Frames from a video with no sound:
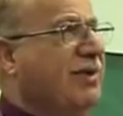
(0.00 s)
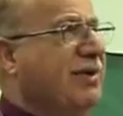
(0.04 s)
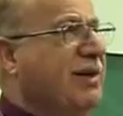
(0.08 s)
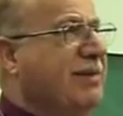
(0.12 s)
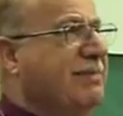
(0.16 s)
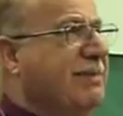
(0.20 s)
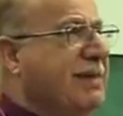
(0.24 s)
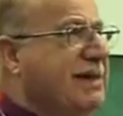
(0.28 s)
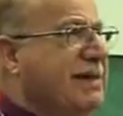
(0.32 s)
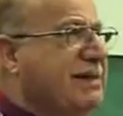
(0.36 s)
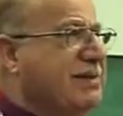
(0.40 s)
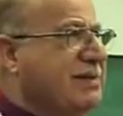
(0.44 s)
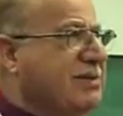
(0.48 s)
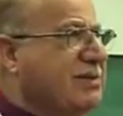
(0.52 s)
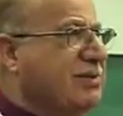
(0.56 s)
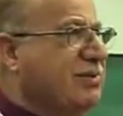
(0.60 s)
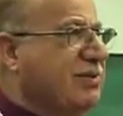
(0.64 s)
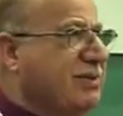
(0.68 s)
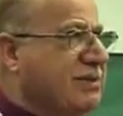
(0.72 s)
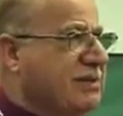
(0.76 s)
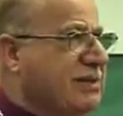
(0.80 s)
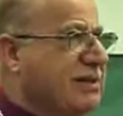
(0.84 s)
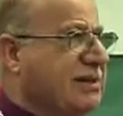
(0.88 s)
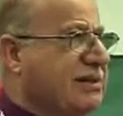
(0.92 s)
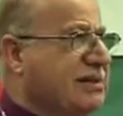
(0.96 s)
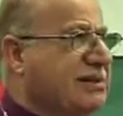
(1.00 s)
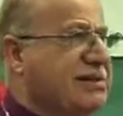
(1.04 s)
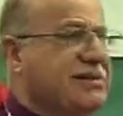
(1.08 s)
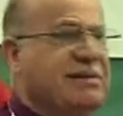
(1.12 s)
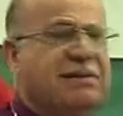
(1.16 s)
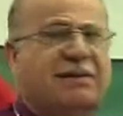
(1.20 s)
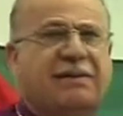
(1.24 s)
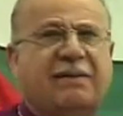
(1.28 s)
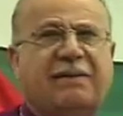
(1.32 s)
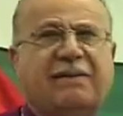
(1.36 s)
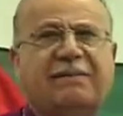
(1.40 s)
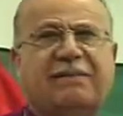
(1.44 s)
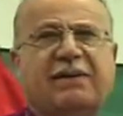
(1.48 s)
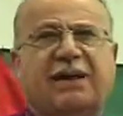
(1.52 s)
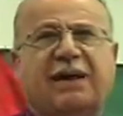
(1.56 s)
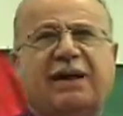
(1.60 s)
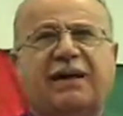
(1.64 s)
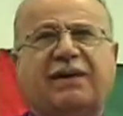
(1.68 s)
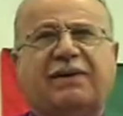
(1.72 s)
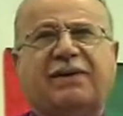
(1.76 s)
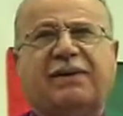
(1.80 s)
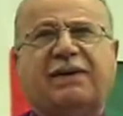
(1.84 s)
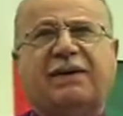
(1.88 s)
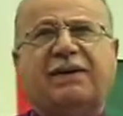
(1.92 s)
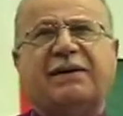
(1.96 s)
other means to resist
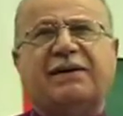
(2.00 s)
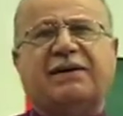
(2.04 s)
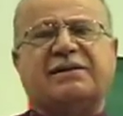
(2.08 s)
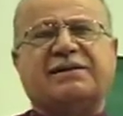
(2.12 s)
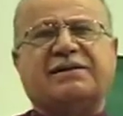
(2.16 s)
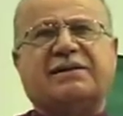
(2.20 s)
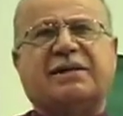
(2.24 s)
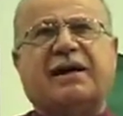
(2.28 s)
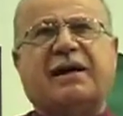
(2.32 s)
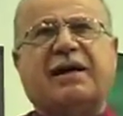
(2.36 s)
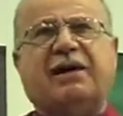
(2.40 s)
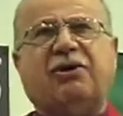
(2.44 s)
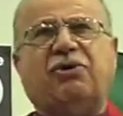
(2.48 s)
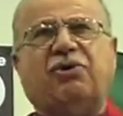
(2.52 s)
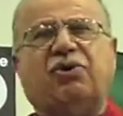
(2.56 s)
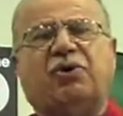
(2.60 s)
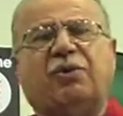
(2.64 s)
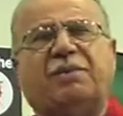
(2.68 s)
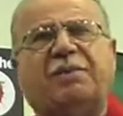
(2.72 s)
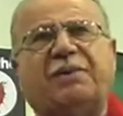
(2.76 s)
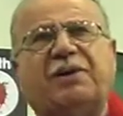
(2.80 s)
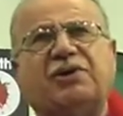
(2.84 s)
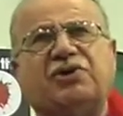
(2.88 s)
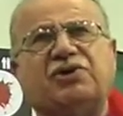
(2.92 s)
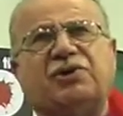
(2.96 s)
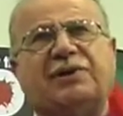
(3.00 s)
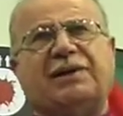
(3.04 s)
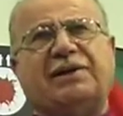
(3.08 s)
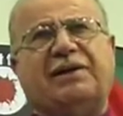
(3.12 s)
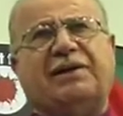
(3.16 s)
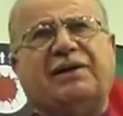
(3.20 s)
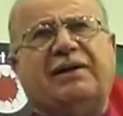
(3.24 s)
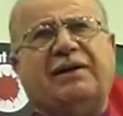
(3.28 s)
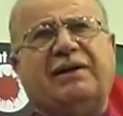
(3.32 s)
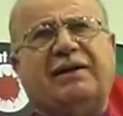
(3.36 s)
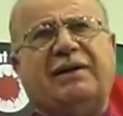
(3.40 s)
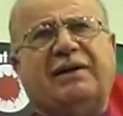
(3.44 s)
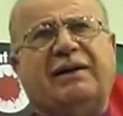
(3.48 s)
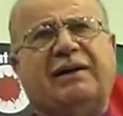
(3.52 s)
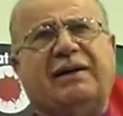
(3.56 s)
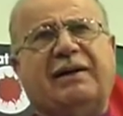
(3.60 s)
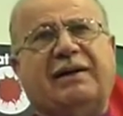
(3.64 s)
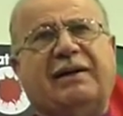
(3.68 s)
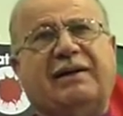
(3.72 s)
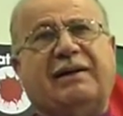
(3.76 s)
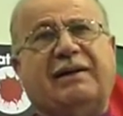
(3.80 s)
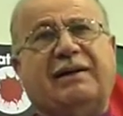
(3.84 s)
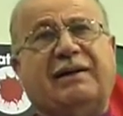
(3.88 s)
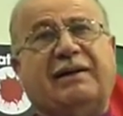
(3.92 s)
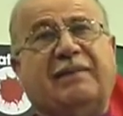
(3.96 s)
the Israeli occupation,
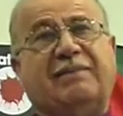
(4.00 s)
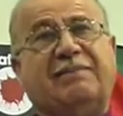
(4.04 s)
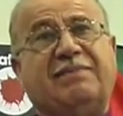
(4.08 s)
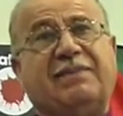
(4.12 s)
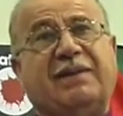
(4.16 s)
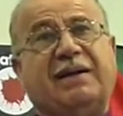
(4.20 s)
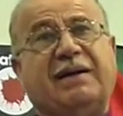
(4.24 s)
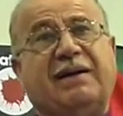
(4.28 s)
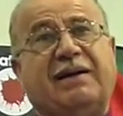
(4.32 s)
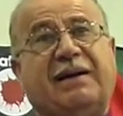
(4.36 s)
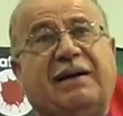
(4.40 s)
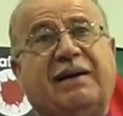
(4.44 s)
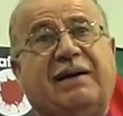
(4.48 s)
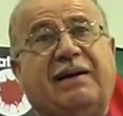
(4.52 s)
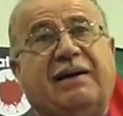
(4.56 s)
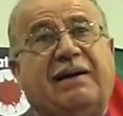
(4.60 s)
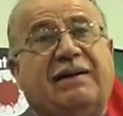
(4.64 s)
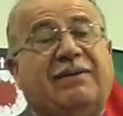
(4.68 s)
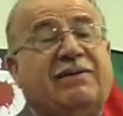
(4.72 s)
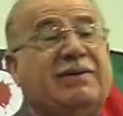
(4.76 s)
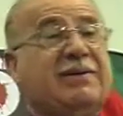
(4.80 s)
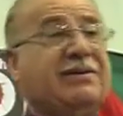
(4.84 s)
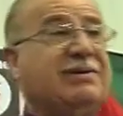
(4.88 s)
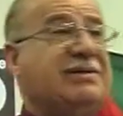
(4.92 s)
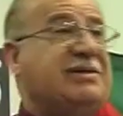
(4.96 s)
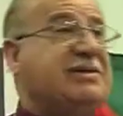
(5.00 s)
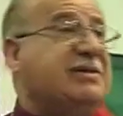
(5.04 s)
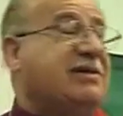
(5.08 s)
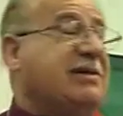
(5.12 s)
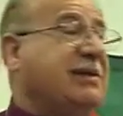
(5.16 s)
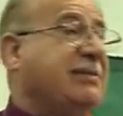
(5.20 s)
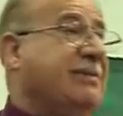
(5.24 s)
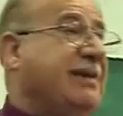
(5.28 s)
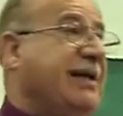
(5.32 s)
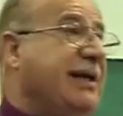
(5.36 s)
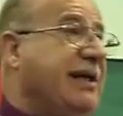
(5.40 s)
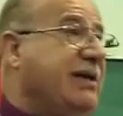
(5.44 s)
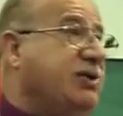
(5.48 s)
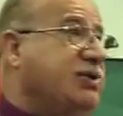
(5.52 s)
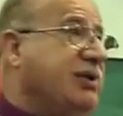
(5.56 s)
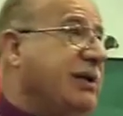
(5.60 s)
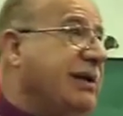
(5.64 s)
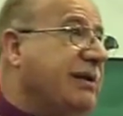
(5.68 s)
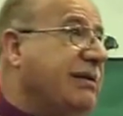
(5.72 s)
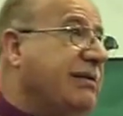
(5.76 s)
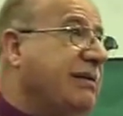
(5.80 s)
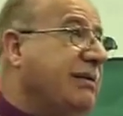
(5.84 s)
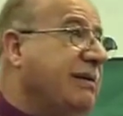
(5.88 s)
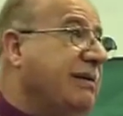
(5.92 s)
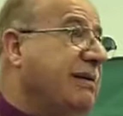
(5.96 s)
the
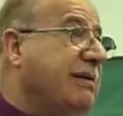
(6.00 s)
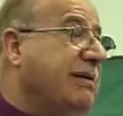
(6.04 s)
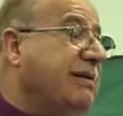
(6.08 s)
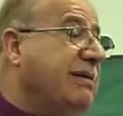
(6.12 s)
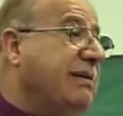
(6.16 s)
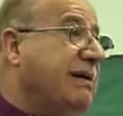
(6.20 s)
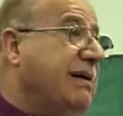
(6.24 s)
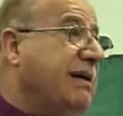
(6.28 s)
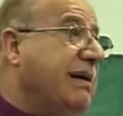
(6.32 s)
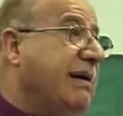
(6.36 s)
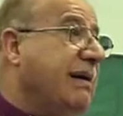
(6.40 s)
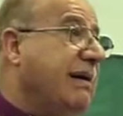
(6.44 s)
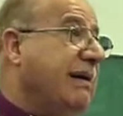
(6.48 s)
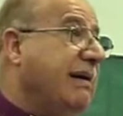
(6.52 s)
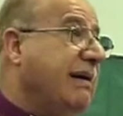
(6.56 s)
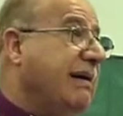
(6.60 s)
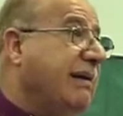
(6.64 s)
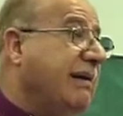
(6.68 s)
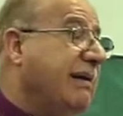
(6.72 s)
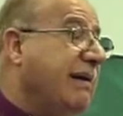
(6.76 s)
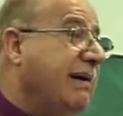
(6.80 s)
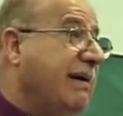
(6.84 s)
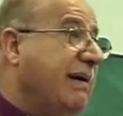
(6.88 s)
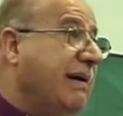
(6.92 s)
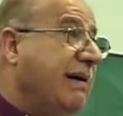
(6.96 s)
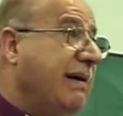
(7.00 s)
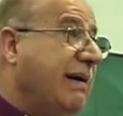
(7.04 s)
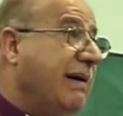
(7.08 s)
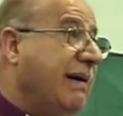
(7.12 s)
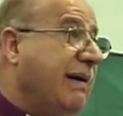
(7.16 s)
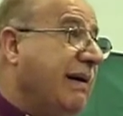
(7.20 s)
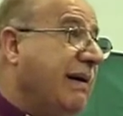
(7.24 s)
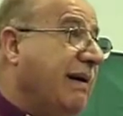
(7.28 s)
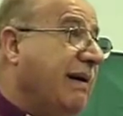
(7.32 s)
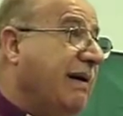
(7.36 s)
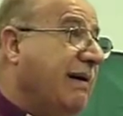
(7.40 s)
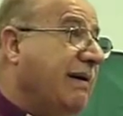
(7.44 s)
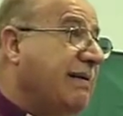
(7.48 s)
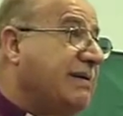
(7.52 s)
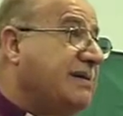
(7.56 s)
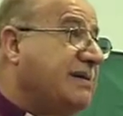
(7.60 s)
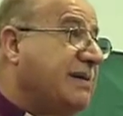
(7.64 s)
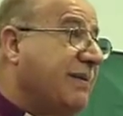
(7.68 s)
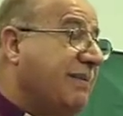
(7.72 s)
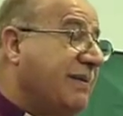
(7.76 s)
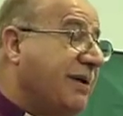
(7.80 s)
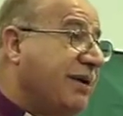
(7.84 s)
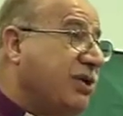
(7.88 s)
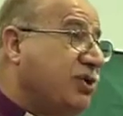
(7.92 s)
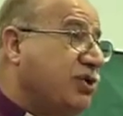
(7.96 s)
discrimination, the
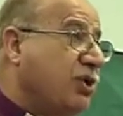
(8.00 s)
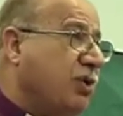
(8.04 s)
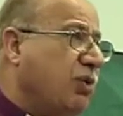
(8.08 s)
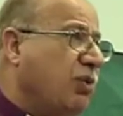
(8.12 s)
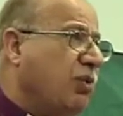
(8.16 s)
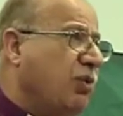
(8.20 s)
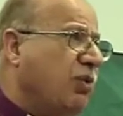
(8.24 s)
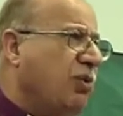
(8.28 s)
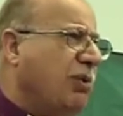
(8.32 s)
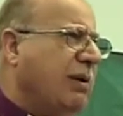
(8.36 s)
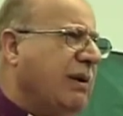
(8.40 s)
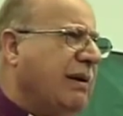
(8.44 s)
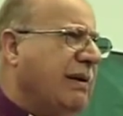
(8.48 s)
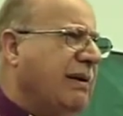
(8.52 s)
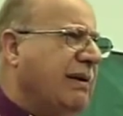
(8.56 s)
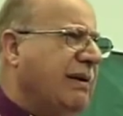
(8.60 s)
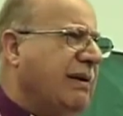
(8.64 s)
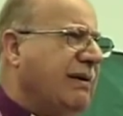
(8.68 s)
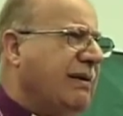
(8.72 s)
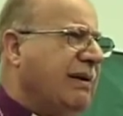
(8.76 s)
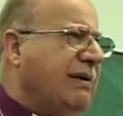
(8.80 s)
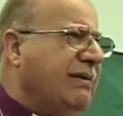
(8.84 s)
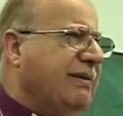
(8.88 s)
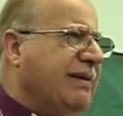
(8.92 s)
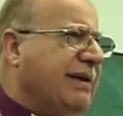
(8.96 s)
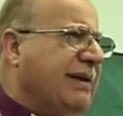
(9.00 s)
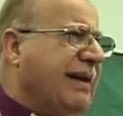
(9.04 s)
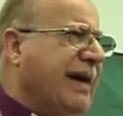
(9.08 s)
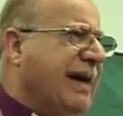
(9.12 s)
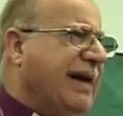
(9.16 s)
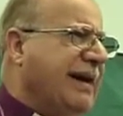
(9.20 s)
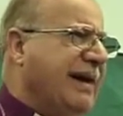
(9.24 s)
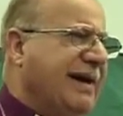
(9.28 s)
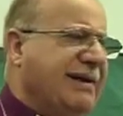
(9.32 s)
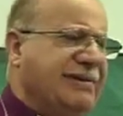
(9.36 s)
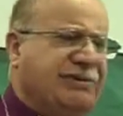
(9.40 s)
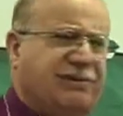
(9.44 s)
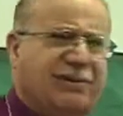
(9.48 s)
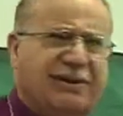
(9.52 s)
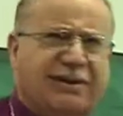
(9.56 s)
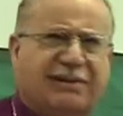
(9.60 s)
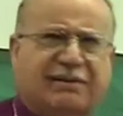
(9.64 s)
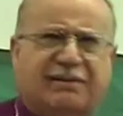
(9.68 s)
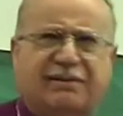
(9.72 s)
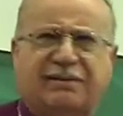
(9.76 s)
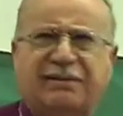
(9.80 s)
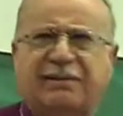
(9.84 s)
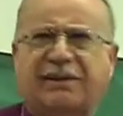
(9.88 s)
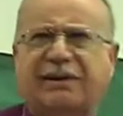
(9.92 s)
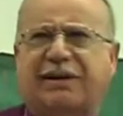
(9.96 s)
separation wall, the
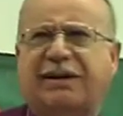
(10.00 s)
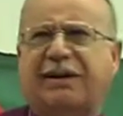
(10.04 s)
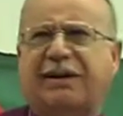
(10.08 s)
900